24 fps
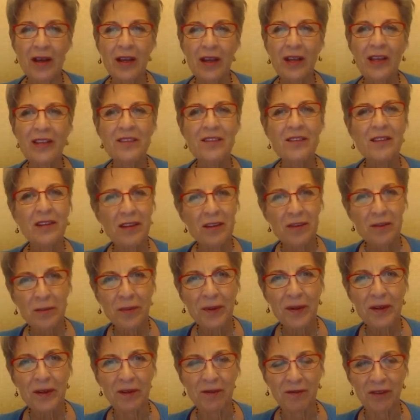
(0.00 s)
It's an
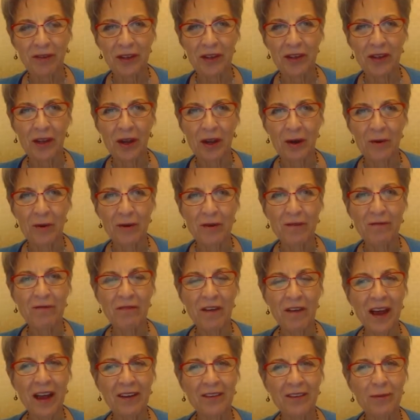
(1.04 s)
independent video. In
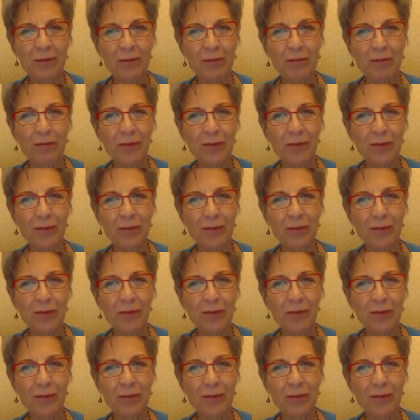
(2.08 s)
fact,